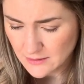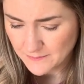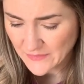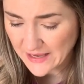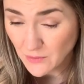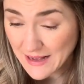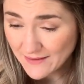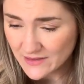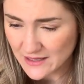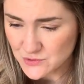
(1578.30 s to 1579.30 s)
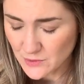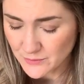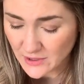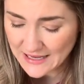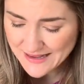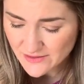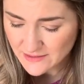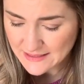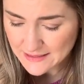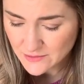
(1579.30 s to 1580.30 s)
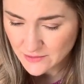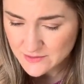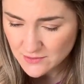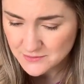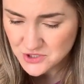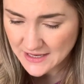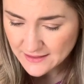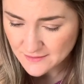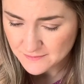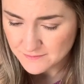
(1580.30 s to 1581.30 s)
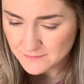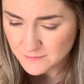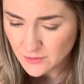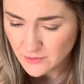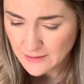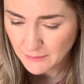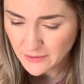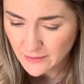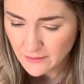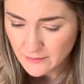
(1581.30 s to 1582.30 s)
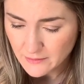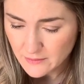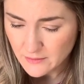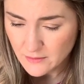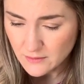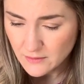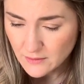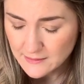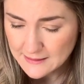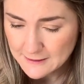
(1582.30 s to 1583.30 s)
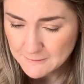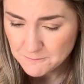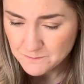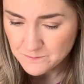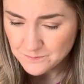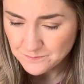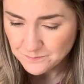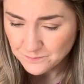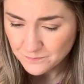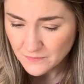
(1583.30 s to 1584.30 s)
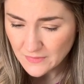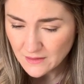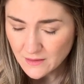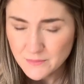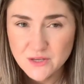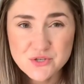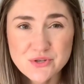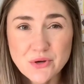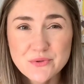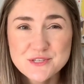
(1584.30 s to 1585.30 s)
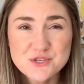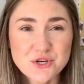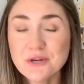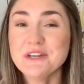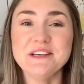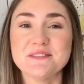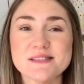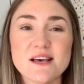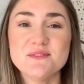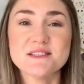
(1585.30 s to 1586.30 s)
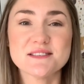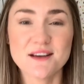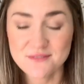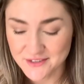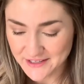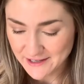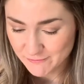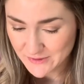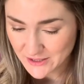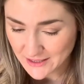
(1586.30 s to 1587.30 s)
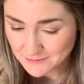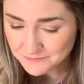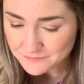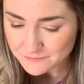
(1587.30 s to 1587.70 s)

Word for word: I don't have the actual book. I have it on Kindle, so I'm trying to pull it up here. Um, because you know this journey of self-discovery I've been on